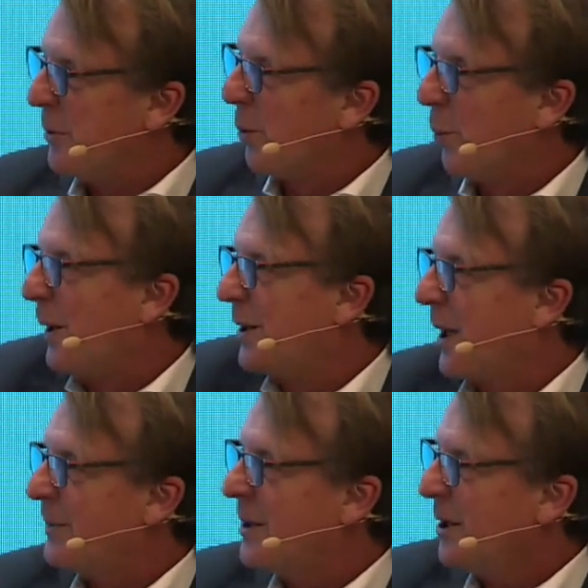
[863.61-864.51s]
beyond
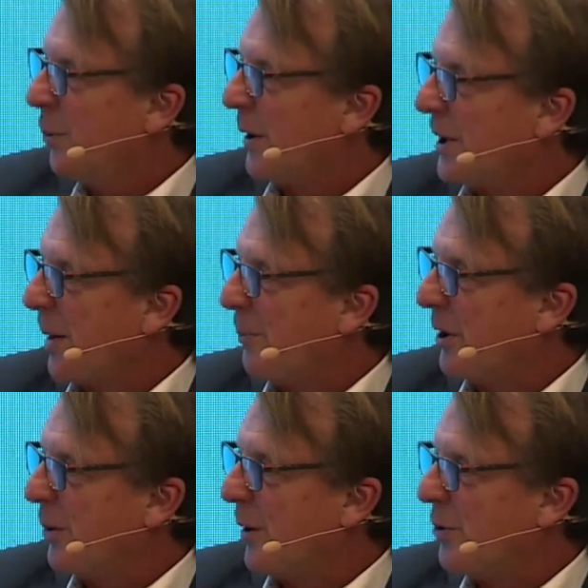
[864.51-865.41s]
one
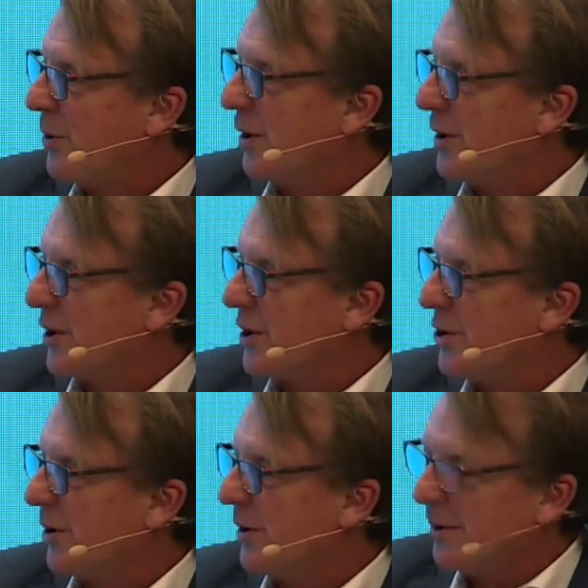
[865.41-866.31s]
company and one organization.